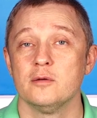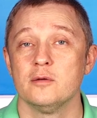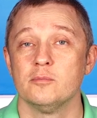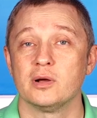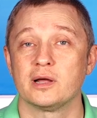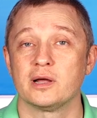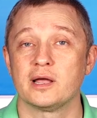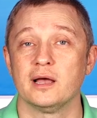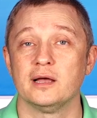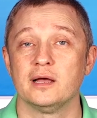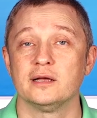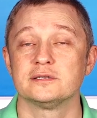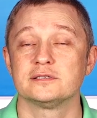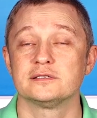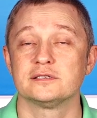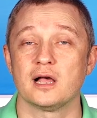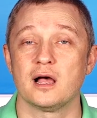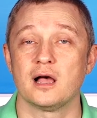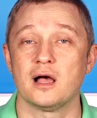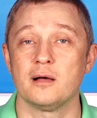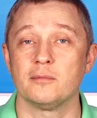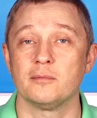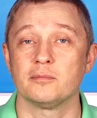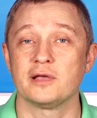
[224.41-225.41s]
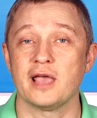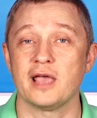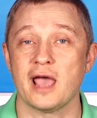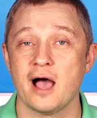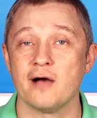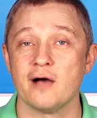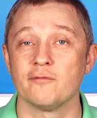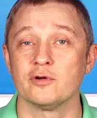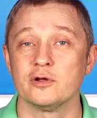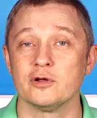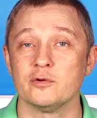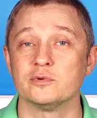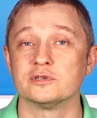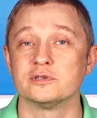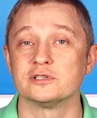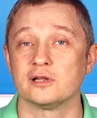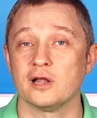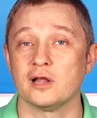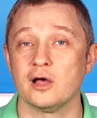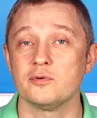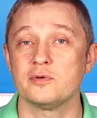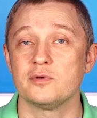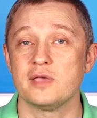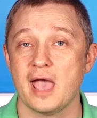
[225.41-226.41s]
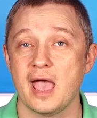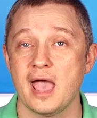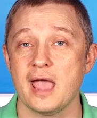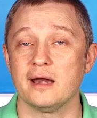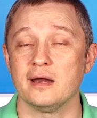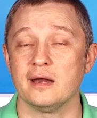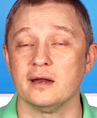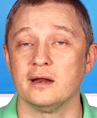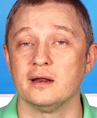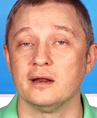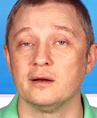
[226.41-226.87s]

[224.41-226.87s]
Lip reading: because Calvary was located